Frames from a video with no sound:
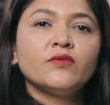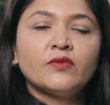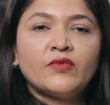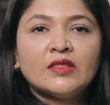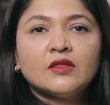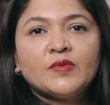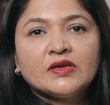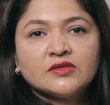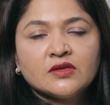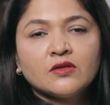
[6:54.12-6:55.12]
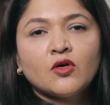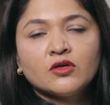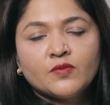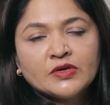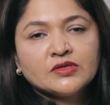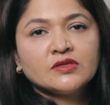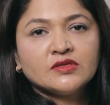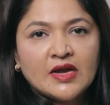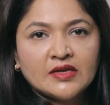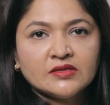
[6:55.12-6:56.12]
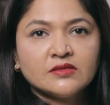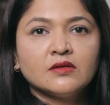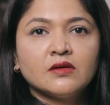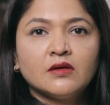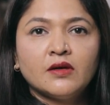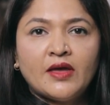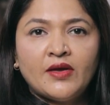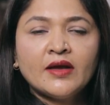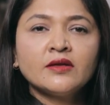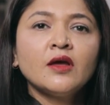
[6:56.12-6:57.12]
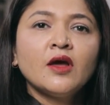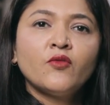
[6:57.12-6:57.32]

when the patient or the person stands erect,